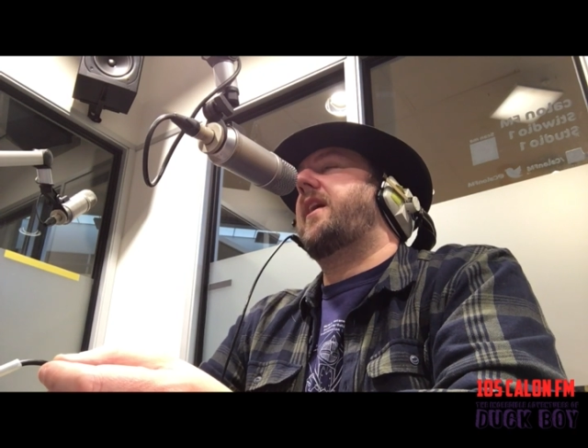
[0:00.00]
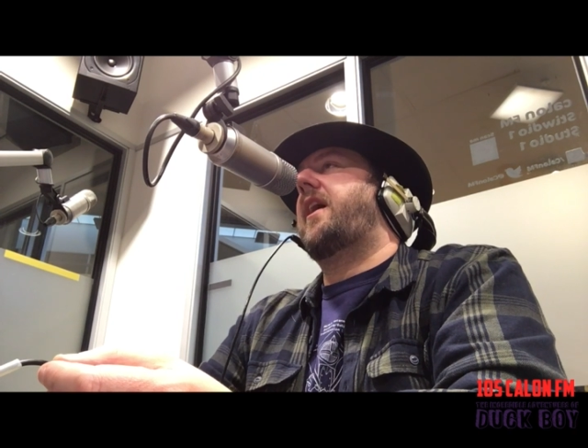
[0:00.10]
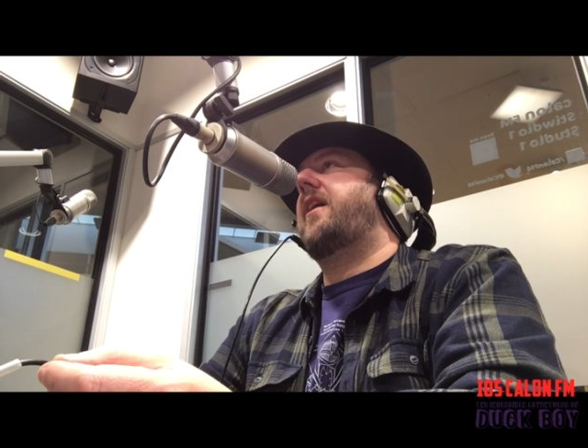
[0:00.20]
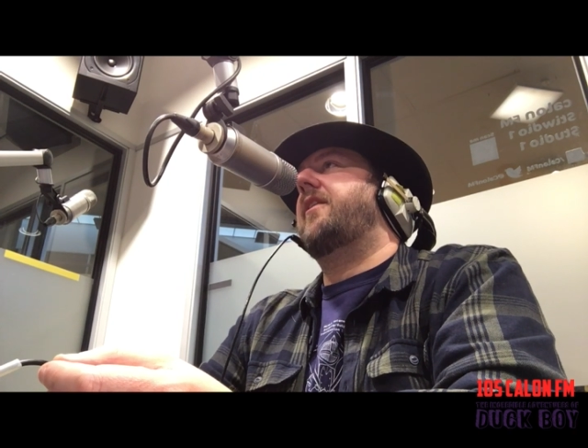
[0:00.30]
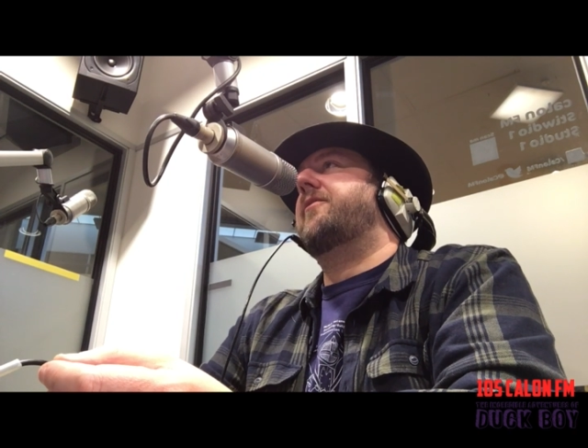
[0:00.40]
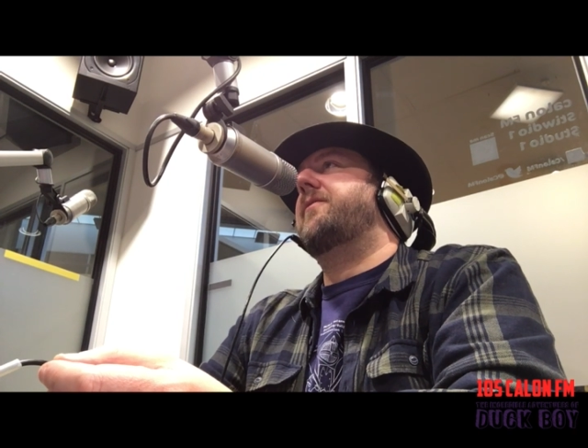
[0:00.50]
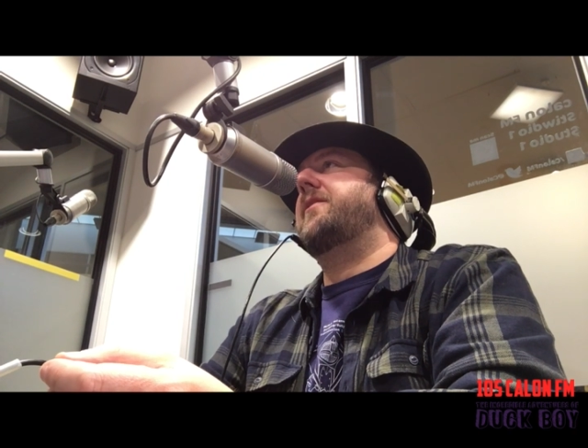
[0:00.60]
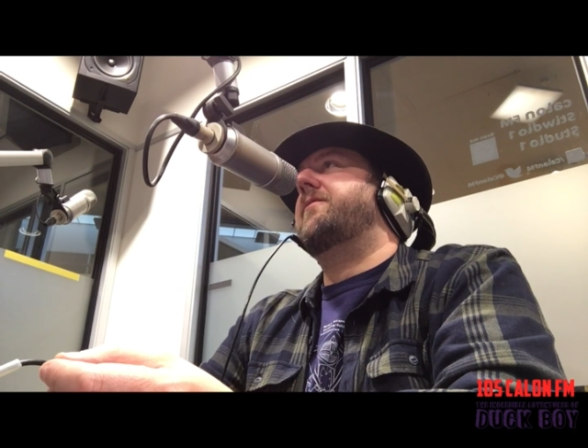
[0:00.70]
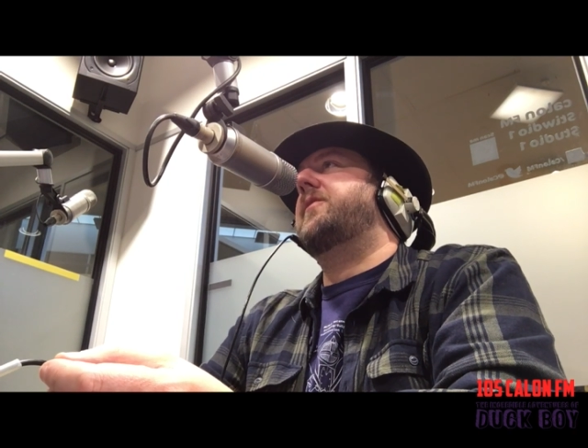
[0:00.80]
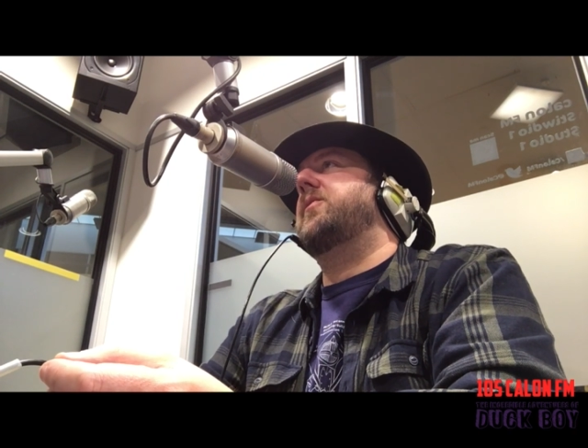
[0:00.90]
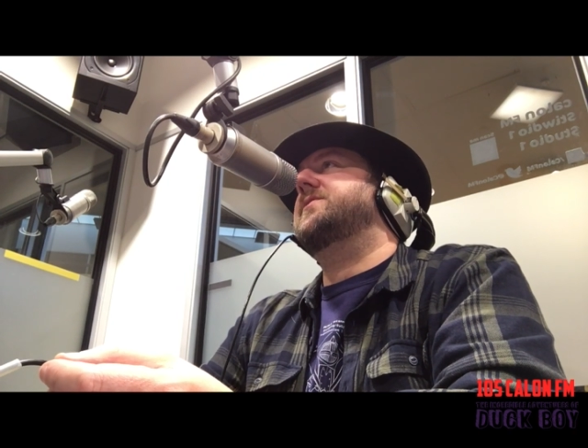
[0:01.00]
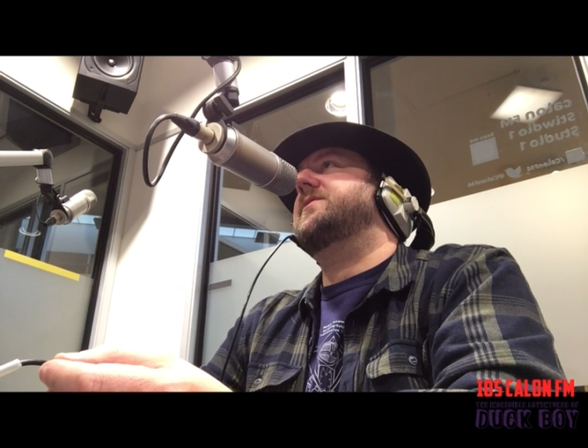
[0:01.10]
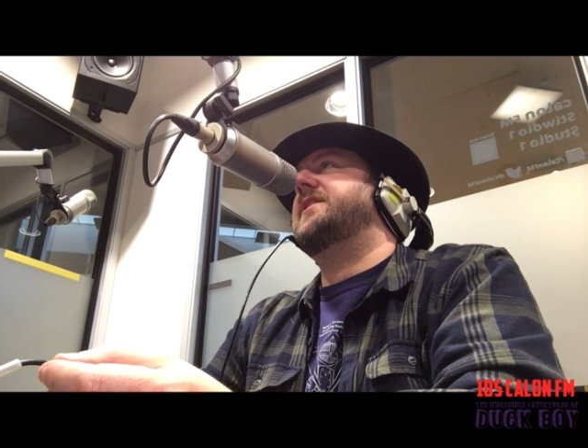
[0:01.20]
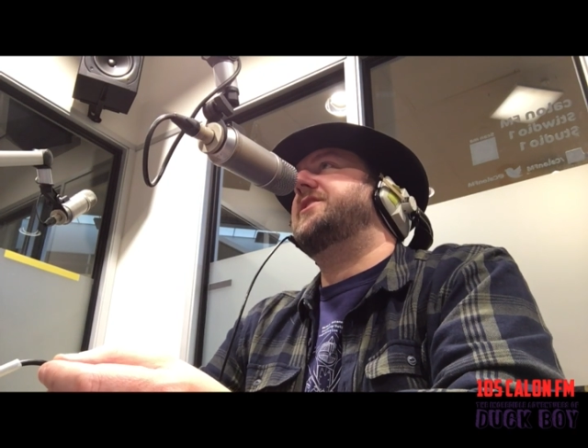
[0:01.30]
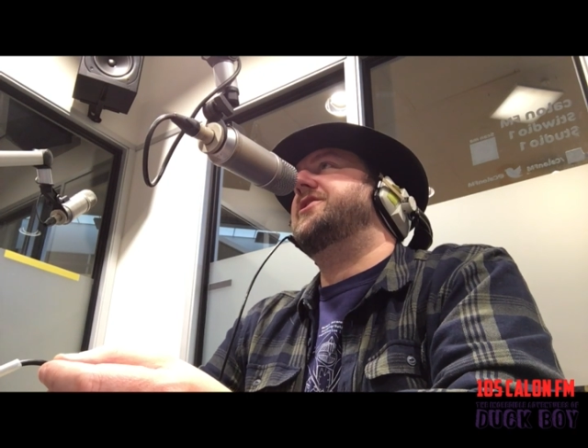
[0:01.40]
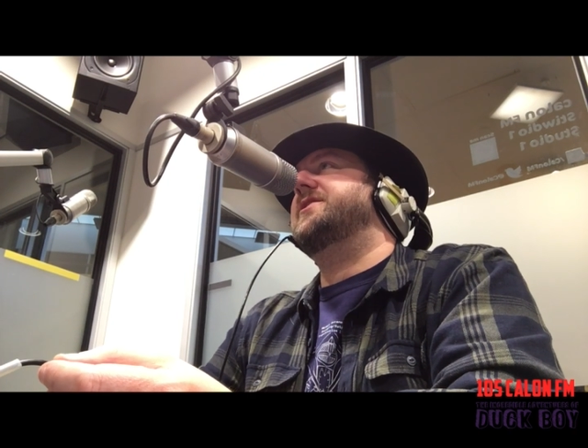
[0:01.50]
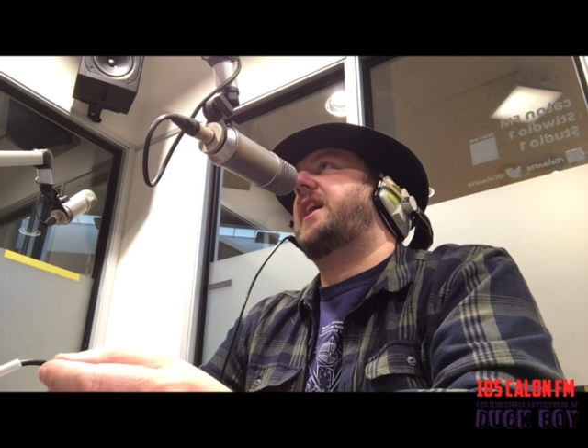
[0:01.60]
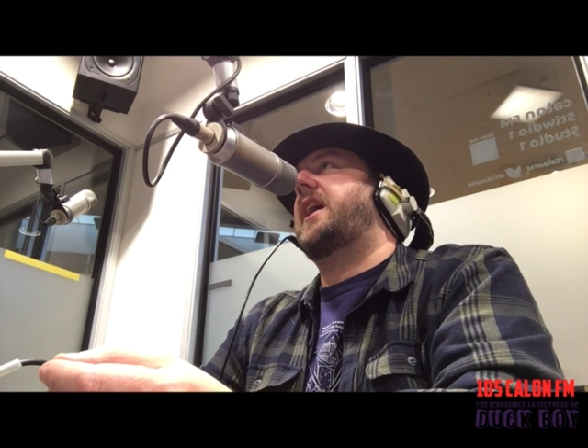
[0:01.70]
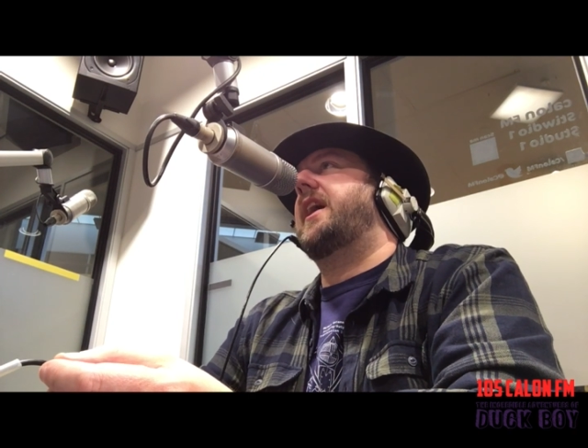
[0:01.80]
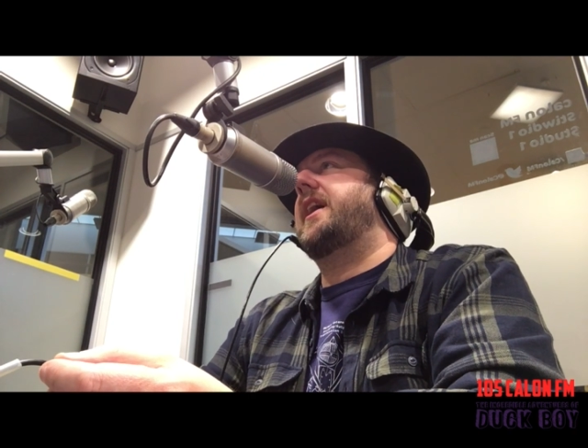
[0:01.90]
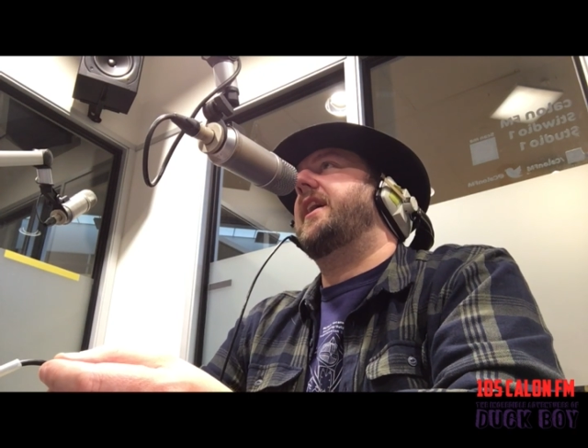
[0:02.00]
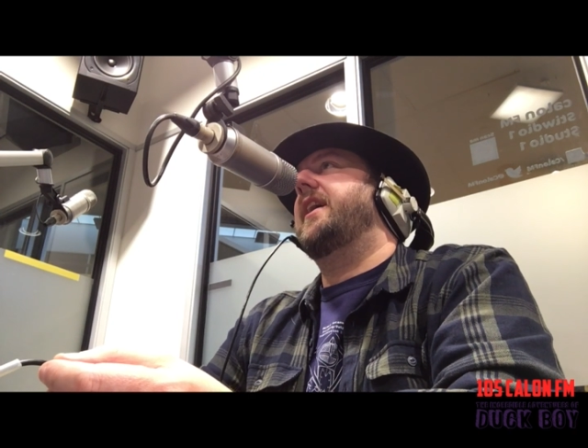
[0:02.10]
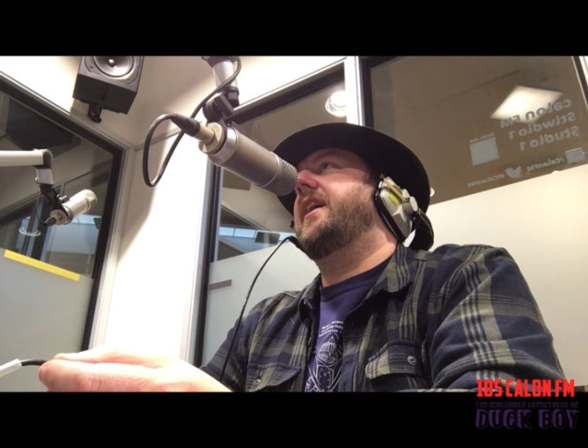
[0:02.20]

3/4 inches high,